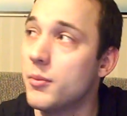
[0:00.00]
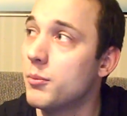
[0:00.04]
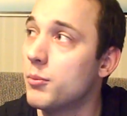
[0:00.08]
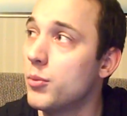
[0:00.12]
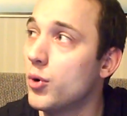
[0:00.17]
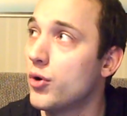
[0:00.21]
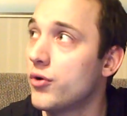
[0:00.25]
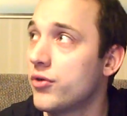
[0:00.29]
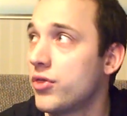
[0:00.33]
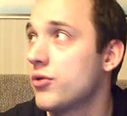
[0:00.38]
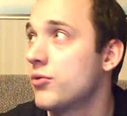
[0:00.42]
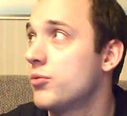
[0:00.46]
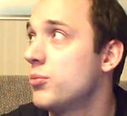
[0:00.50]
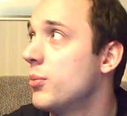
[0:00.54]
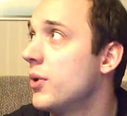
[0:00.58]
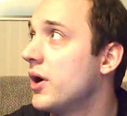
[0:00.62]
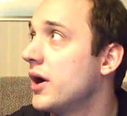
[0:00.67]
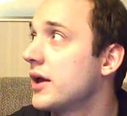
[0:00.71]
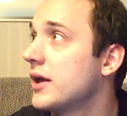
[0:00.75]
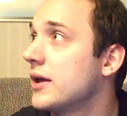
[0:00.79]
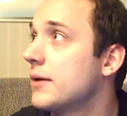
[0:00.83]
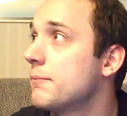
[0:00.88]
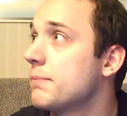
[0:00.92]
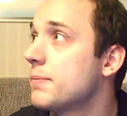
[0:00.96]
both of
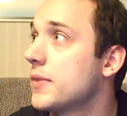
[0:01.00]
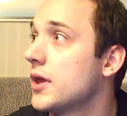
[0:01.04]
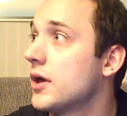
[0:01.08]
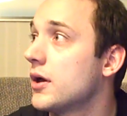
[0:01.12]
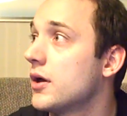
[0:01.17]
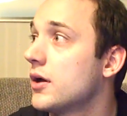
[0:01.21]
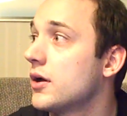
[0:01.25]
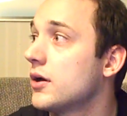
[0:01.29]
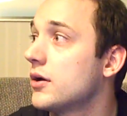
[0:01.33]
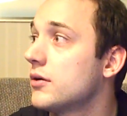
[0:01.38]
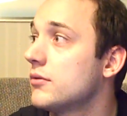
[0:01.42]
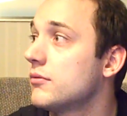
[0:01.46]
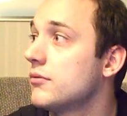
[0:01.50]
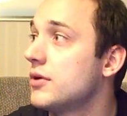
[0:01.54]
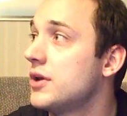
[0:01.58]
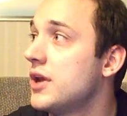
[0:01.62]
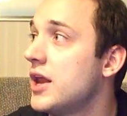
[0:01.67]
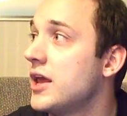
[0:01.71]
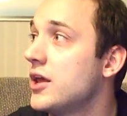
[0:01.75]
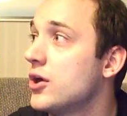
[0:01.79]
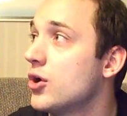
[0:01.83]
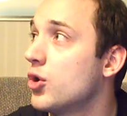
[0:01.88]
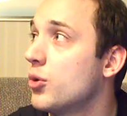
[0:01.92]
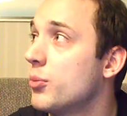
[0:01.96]
my
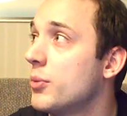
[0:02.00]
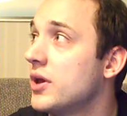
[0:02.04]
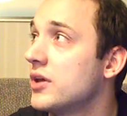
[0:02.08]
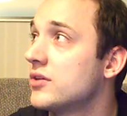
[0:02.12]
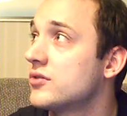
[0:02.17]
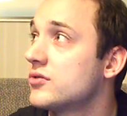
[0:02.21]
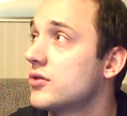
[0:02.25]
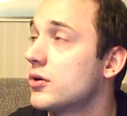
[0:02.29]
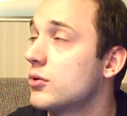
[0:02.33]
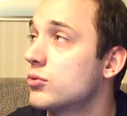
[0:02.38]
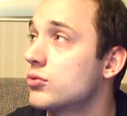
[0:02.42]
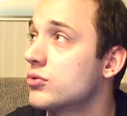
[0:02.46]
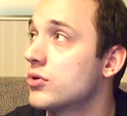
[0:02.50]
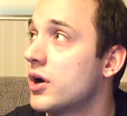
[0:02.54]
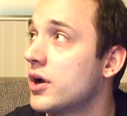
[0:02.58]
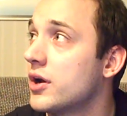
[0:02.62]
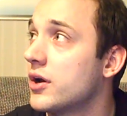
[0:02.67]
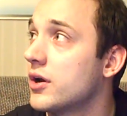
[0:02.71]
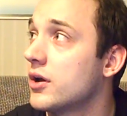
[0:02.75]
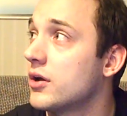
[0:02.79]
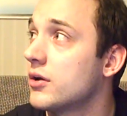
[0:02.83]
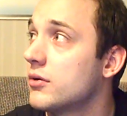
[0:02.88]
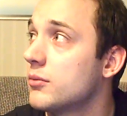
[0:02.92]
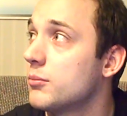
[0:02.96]
Naomis
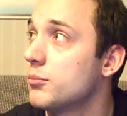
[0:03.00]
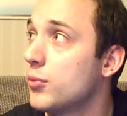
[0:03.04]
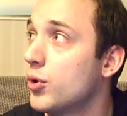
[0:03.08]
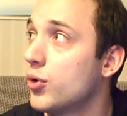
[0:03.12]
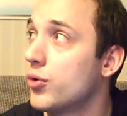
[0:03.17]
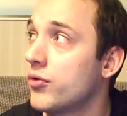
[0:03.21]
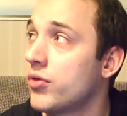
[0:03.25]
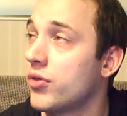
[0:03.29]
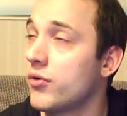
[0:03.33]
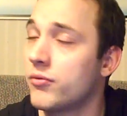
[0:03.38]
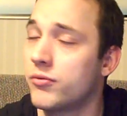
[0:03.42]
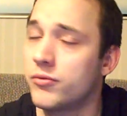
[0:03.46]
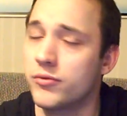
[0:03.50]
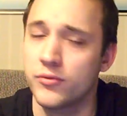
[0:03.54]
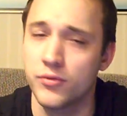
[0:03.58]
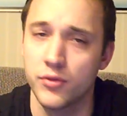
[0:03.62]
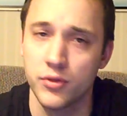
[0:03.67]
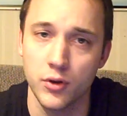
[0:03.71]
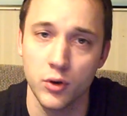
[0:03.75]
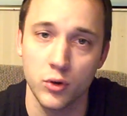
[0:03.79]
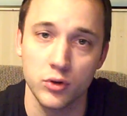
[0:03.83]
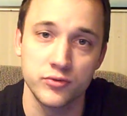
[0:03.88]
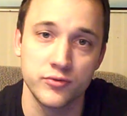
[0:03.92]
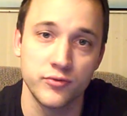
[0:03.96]
run both of
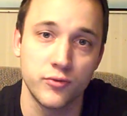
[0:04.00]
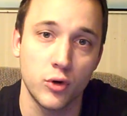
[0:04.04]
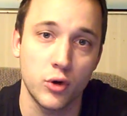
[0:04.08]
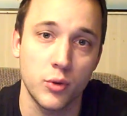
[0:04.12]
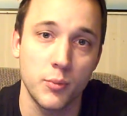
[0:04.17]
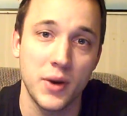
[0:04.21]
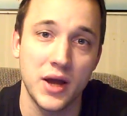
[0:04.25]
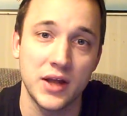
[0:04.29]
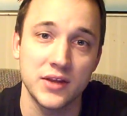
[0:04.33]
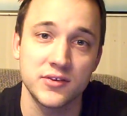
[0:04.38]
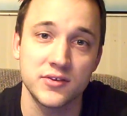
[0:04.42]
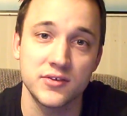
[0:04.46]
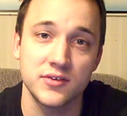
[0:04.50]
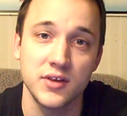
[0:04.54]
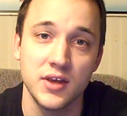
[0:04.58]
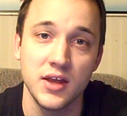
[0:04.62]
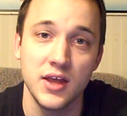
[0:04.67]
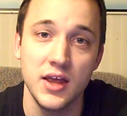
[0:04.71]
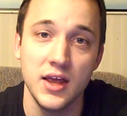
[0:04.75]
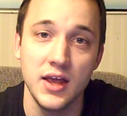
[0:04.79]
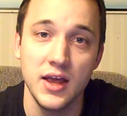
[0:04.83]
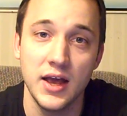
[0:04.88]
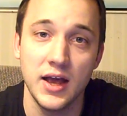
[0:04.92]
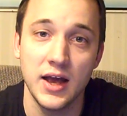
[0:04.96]
those formats,
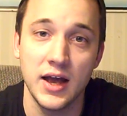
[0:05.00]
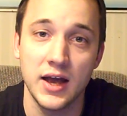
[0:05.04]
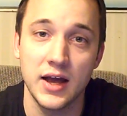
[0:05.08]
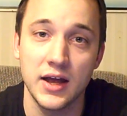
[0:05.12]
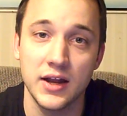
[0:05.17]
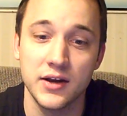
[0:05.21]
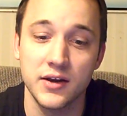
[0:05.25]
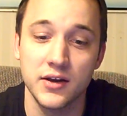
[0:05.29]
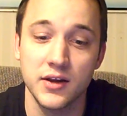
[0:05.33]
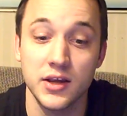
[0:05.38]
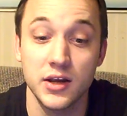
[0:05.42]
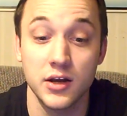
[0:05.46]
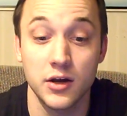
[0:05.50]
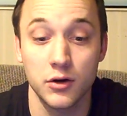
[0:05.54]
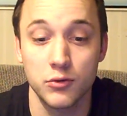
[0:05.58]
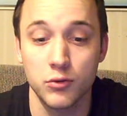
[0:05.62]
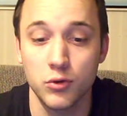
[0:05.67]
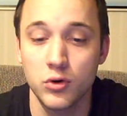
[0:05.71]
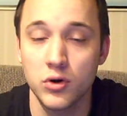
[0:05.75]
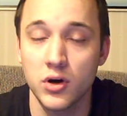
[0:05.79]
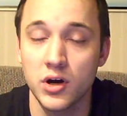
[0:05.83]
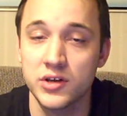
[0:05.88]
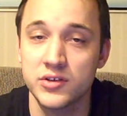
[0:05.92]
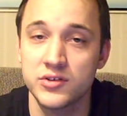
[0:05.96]
and
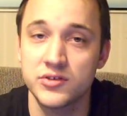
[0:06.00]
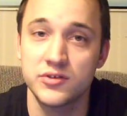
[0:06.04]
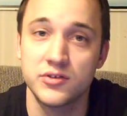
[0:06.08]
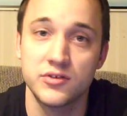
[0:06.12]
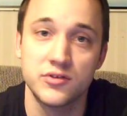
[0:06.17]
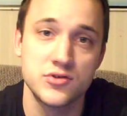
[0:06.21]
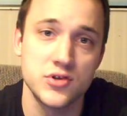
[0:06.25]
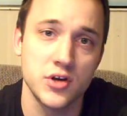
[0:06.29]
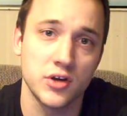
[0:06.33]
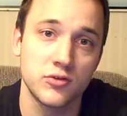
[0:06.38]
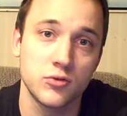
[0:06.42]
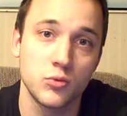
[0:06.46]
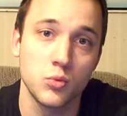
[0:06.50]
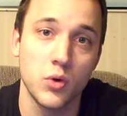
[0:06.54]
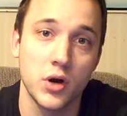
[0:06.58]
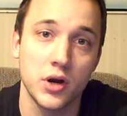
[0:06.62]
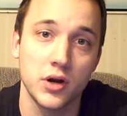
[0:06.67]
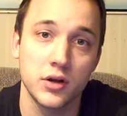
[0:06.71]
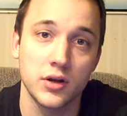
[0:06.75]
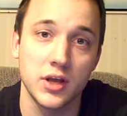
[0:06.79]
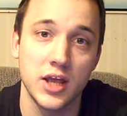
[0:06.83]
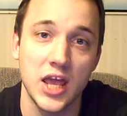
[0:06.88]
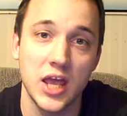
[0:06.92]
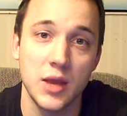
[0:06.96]
Ikaruga is just
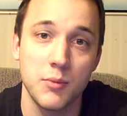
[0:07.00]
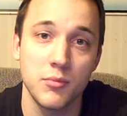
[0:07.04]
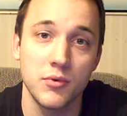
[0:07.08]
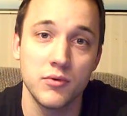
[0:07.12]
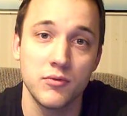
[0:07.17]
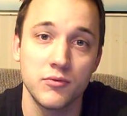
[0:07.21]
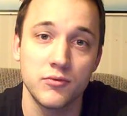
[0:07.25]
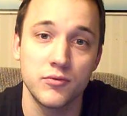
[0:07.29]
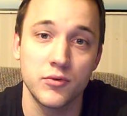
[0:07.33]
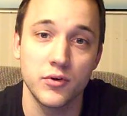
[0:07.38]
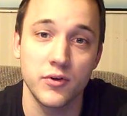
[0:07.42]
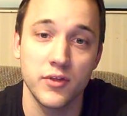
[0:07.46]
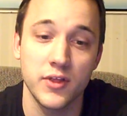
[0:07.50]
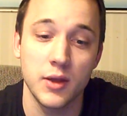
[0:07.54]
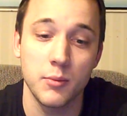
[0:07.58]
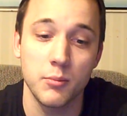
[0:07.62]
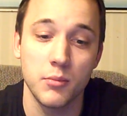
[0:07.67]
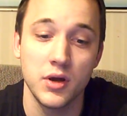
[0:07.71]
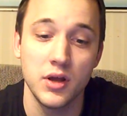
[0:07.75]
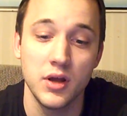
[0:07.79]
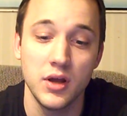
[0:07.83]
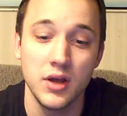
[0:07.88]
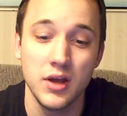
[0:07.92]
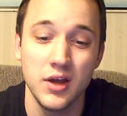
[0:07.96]
one game for
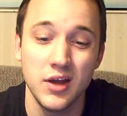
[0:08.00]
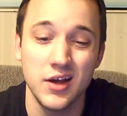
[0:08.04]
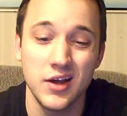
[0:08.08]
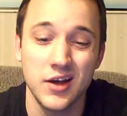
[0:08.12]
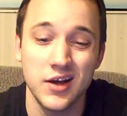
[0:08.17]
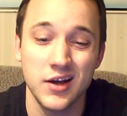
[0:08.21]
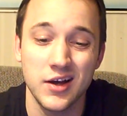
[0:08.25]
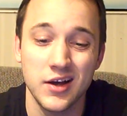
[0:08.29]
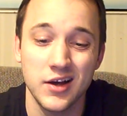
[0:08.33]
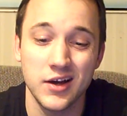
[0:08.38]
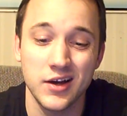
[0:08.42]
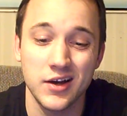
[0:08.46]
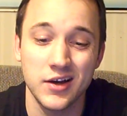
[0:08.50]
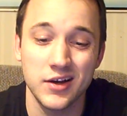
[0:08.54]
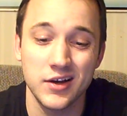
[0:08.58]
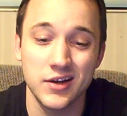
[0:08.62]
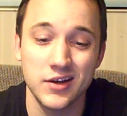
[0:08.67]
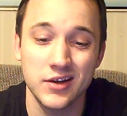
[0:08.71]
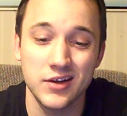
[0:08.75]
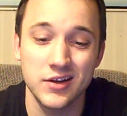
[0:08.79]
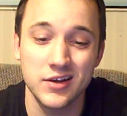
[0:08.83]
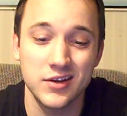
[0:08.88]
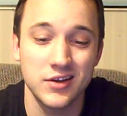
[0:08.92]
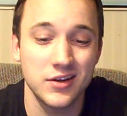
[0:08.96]
them.
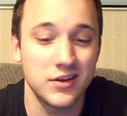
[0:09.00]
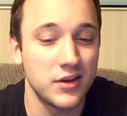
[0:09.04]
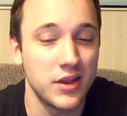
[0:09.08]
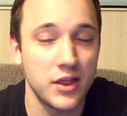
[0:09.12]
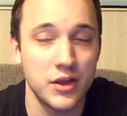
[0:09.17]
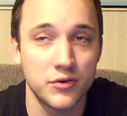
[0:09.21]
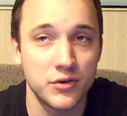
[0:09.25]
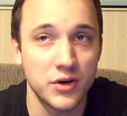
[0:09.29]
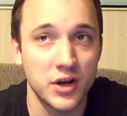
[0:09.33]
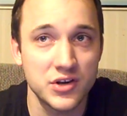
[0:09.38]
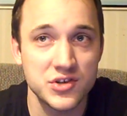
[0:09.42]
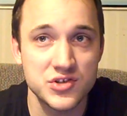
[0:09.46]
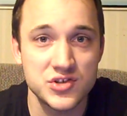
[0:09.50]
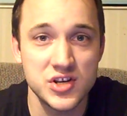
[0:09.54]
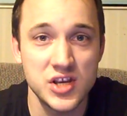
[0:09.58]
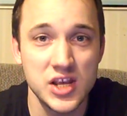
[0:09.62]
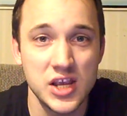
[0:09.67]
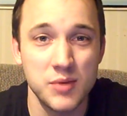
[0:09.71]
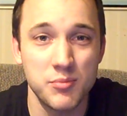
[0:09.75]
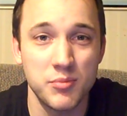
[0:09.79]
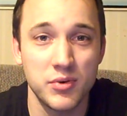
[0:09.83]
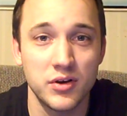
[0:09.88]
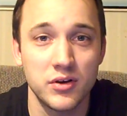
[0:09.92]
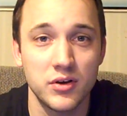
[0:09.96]
They're not
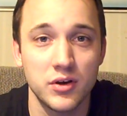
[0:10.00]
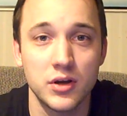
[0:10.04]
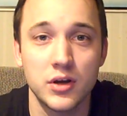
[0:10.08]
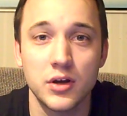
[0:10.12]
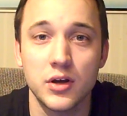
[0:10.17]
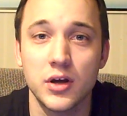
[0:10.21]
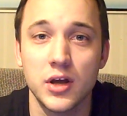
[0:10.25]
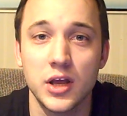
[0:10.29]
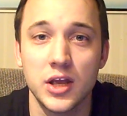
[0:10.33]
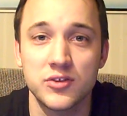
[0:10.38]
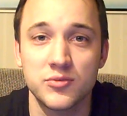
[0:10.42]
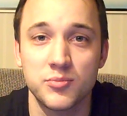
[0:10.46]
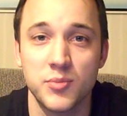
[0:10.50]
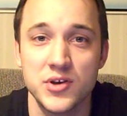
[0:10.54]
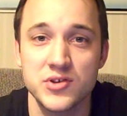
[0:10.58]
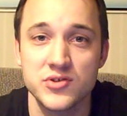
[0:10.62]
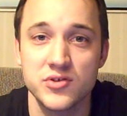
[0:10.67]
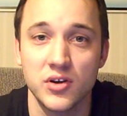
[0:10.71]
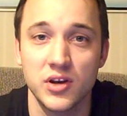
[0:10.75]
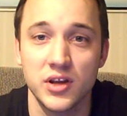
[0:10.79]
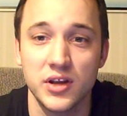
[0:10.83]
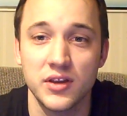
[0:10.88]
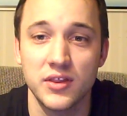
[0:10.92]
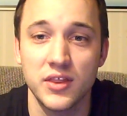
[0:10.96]
cheap,
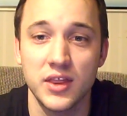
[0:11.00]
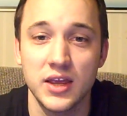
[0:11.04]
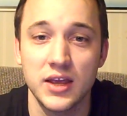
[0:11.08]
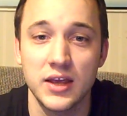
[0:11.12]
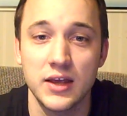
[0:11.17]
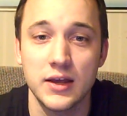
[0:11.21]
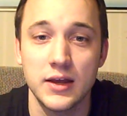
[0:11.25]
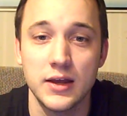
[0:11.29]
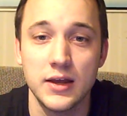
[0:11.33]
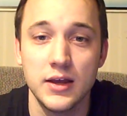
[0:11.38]
especially the